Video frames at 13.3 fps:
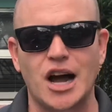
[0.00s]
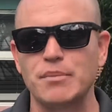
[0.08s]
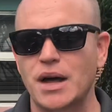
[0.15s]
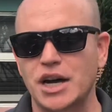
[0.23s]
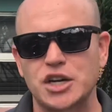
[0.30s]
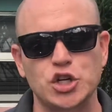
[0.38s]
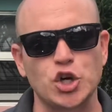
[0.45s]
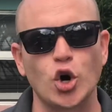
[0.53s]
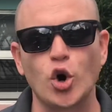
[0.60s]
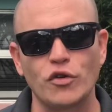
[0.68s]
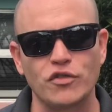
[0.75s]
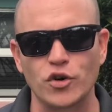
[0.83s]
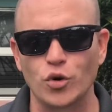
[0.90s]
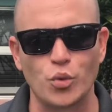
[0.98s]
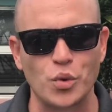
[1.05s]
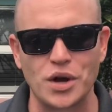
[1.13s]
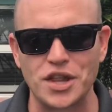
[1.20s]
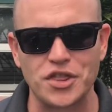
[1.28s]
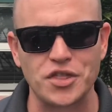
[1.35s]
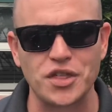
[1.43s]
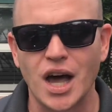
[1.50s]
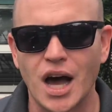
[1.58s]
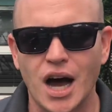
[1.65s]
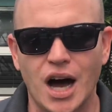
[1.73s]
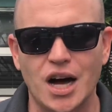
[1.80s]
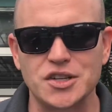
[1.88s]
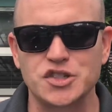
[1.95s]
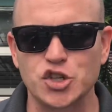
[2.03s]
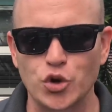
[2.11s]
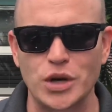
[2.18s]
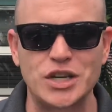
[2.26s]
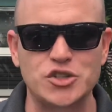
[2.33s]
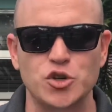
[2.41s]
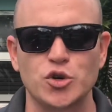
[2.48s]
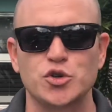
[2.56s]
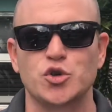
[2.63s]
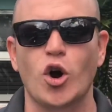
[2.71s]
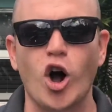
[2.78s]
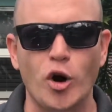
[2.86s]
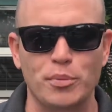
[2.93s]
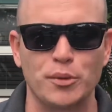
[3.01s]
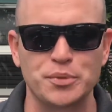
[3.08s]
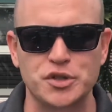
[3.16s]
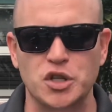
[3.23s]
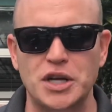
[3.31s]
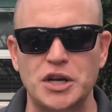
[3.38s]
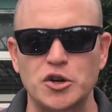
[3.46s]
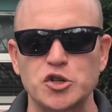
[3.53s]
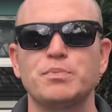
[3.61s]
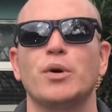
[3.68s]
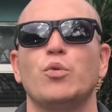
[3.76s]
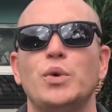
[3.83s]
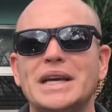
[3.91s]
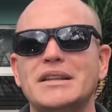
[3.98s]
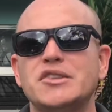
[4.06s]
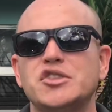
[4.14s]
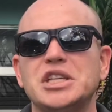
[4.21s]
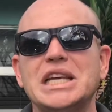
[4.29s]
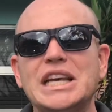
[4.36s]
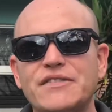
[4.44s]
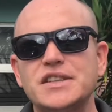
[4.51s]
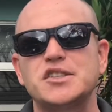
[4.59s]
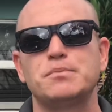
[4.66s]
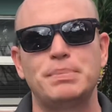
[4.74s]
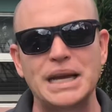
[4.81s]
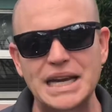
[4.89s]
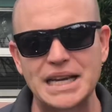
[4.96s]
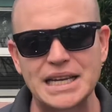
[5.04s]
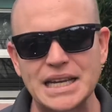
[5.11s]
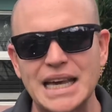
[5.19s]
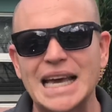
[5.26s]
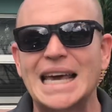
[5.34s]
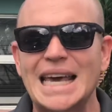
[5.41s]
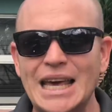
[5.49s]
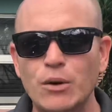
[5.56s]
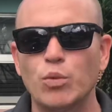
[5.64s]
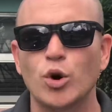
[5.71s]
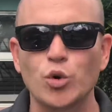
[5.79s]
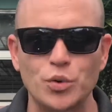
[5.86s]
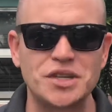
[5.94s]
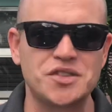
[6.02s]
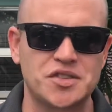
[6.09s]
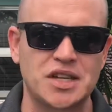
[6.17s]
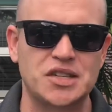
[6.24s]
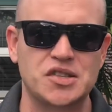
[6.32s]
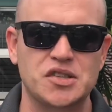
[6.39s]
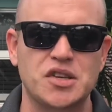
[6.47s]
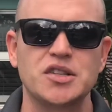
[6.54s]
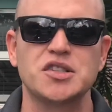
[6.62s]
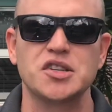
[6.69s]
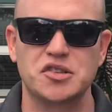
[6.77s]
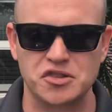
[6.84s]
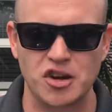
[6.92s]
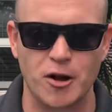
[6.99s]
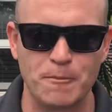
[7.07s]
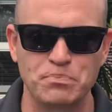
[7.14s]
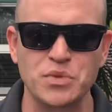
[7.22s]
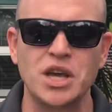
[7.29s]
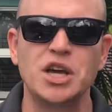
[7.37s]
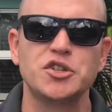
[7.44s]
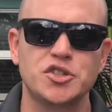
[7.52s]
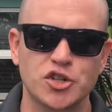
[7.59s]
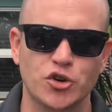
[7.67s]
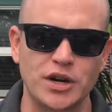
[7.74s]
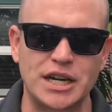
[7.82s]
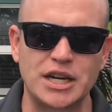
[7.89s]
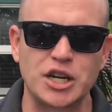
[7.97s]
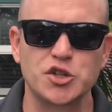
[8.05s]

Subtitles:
I'm not going to go over with degreasers or all-purpose cleaners, but we can see if it's beading, it will resist to some degree.